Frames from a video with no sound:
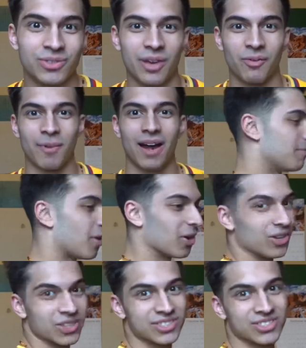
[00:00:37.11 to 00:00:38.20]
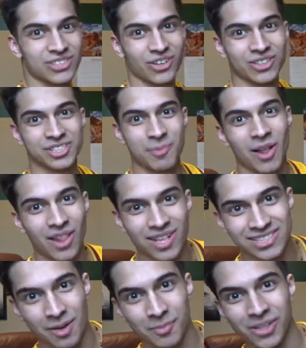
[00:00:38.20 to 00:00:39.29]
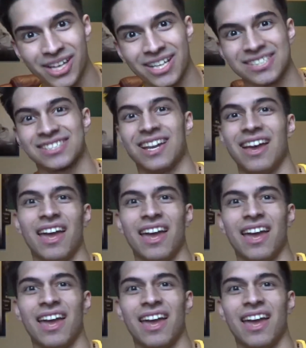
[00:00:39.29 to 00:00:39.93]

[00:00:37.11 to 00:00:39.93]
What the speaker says: They were my partners during the small ensemble dance.